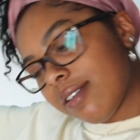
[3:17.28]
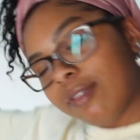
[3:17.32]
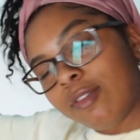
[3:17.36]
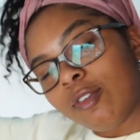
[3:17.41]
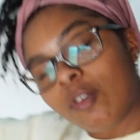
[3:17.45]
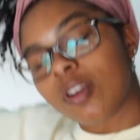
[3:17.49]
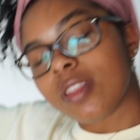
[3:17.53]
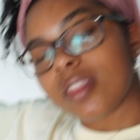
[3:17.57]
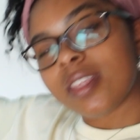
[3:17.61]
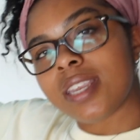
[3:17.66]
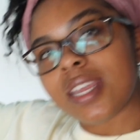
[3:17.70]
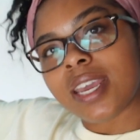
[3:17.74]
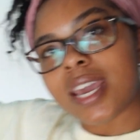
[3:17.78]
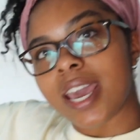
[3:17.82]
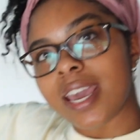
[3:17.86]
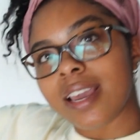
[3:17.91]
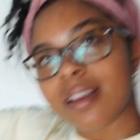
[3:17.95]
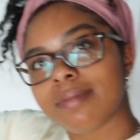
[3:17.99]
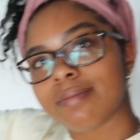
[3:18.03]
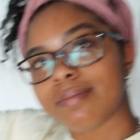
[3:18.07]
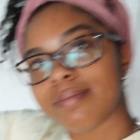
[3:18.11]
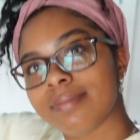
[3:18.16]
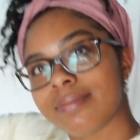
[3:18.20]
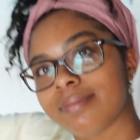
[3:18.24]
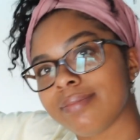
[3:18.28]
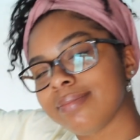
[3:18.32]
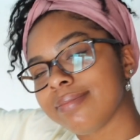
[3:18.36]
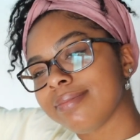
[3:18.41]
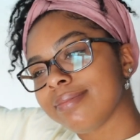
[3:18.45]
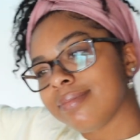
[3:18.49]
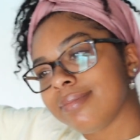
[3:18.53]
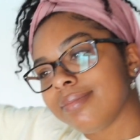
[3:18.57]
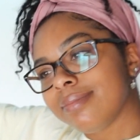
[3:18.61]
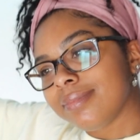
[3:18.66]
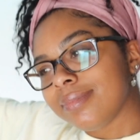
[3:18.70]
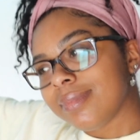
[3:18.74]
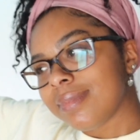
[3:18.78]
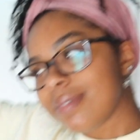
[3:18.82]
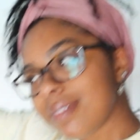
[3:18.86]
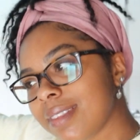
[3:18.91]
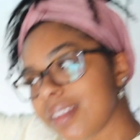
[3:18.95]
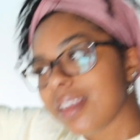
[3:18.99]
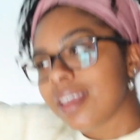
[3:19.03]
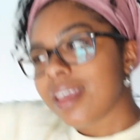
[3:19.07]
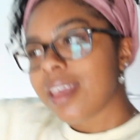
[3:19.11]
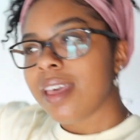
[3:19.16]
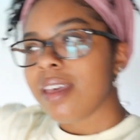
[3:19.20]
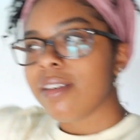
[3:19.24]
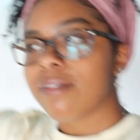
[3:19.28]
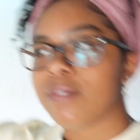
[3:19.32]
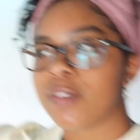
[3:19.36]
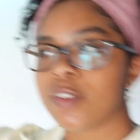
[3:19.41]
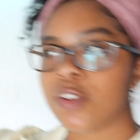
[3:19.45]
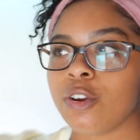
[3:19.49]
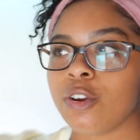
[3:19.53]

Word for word: for the day. If you